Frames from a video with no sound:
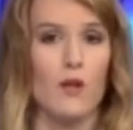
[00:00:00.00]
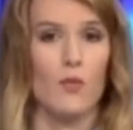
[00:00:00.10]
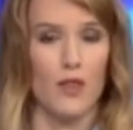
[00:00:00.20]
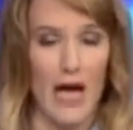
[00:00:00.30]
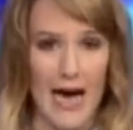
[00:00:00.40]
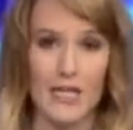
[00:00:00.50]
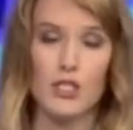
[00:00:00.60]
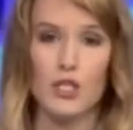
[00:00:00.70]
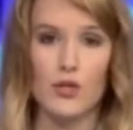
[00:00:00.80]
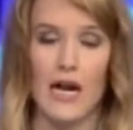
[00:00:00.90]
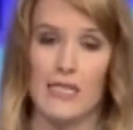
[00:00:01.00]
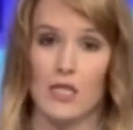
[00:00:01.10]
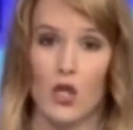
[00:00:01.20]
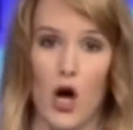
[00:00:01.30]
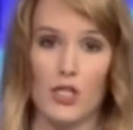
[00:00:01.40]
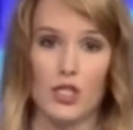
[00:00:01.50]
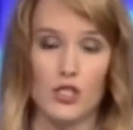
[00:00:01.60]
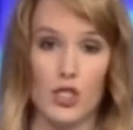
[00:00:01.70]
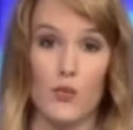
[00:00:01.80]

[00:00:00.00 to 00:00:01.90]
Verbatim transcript: with attitude. It has a lot to do mm-hmm.